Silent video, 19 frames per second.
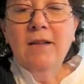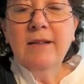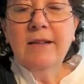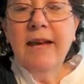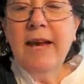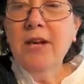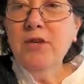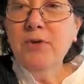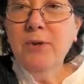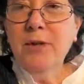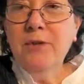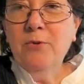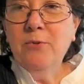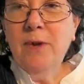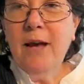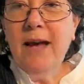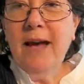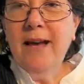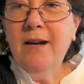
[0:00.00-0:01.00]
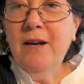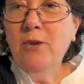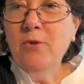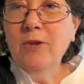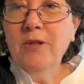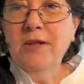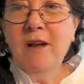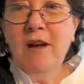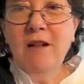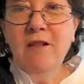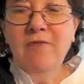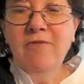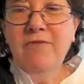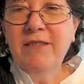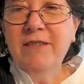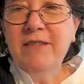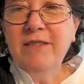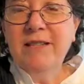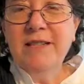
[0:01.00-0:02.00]
Catcher in the Rye, Holden
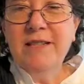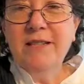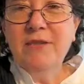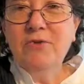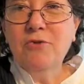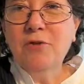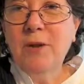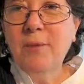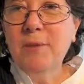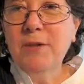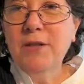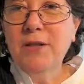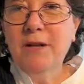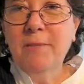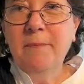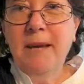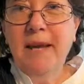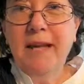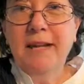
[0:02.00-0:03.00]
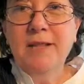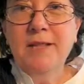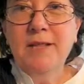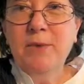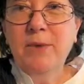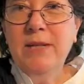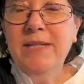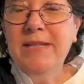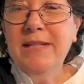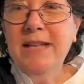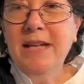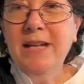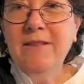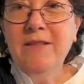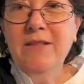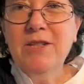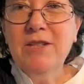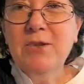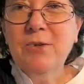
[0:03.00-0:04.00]
Caulfield is a troubled young man, and so he's
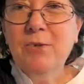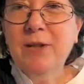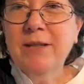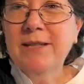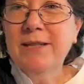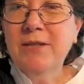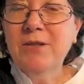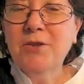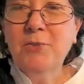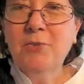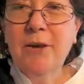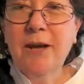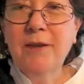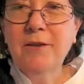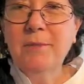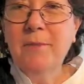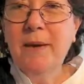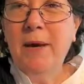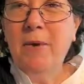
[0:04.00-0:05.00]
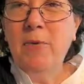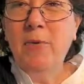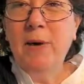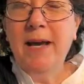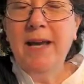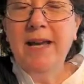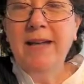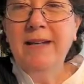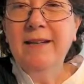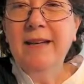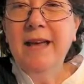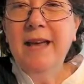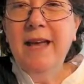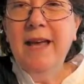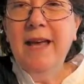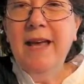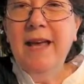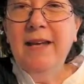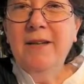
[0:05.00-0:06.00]
telling this story in such a roundabout way
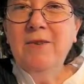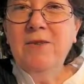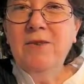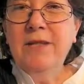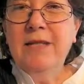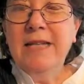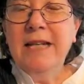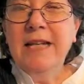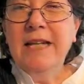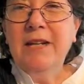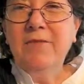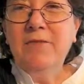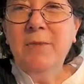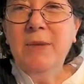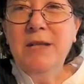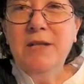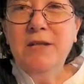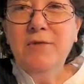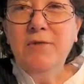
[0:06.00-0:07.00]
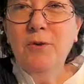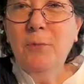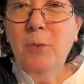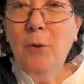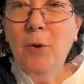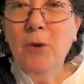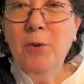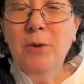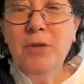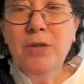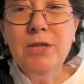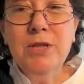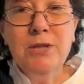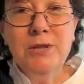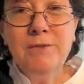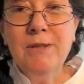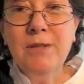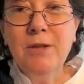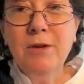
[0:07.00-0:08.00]
and telling it from his viewpoint, which
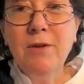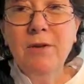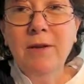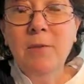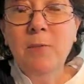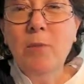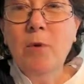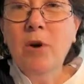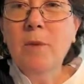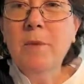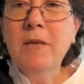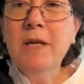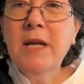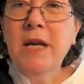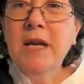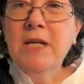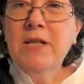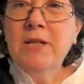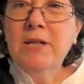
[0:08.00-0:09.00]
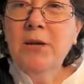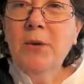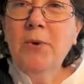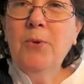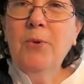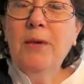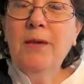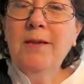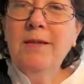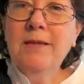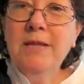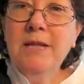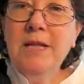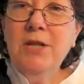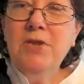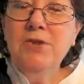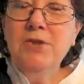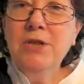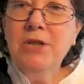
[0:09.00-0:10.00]
is certainly warped. So
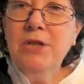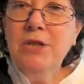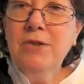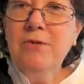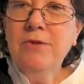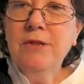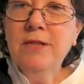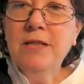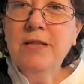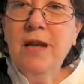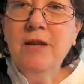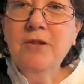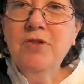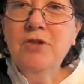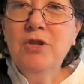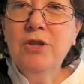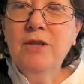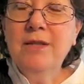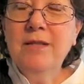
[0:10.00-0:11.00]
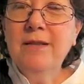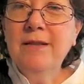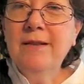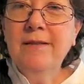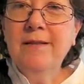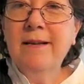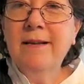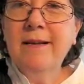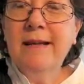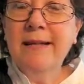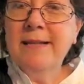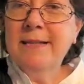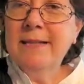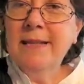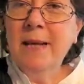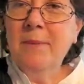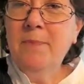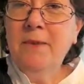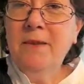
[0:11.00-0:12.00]
teach your students not to just
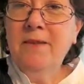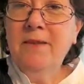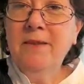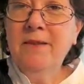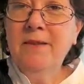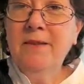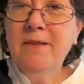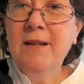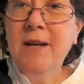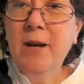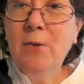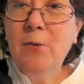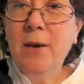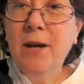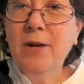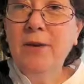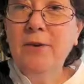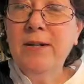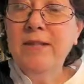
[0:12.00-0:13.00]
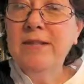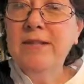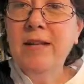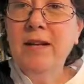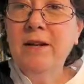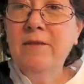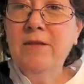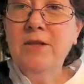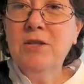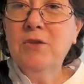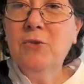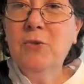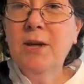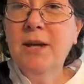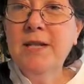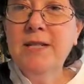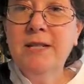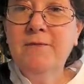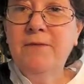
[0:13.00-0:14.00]
accept that the narrator is telling the
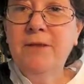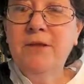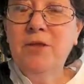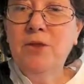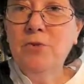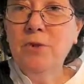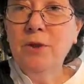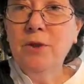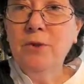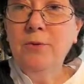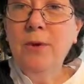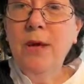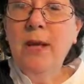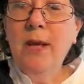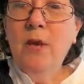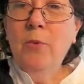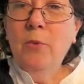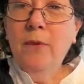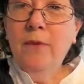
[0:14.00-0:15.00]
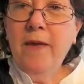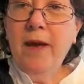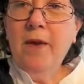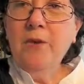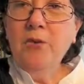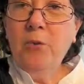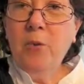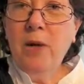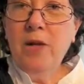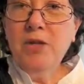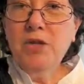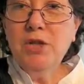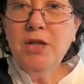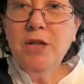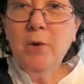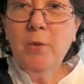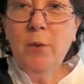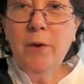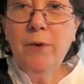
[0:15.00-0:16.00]
story as if it's true without
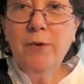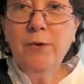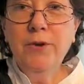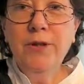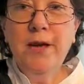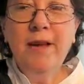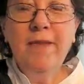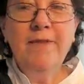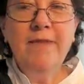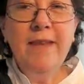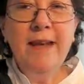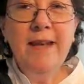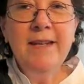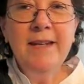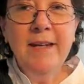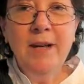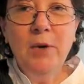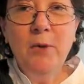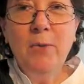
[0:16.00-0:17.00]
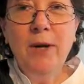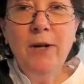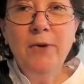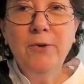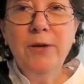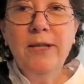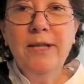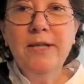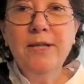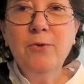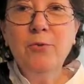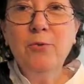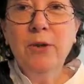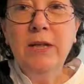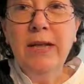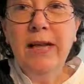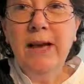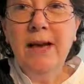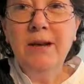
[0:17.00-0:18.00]
questioning whether or not that narrator is
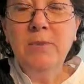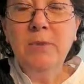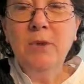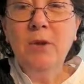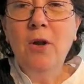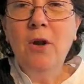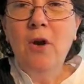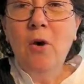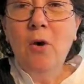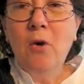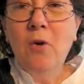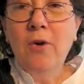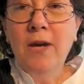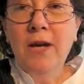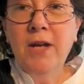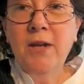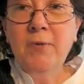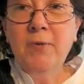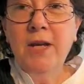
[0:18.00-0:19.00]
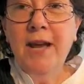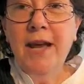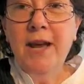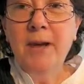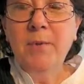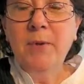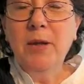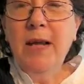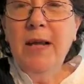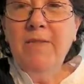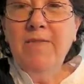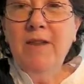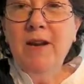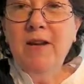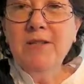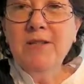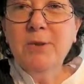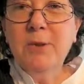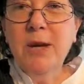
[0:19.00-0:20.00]
reliable or unreliable. That
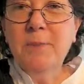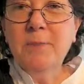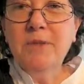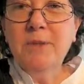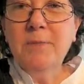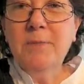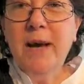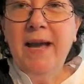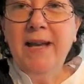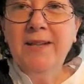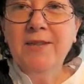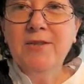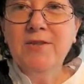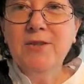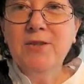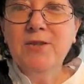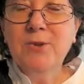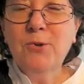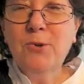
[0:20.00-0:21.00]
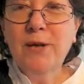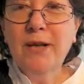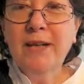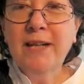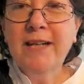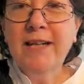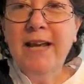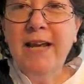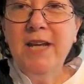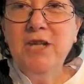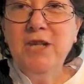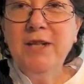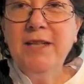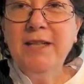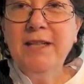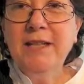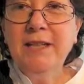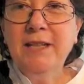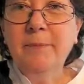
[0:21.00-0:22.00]
also helps them buy into the story and engage in
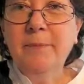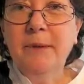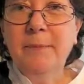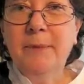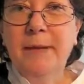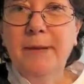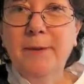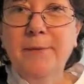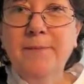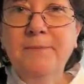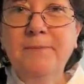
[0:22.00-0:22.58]
it a little bit better.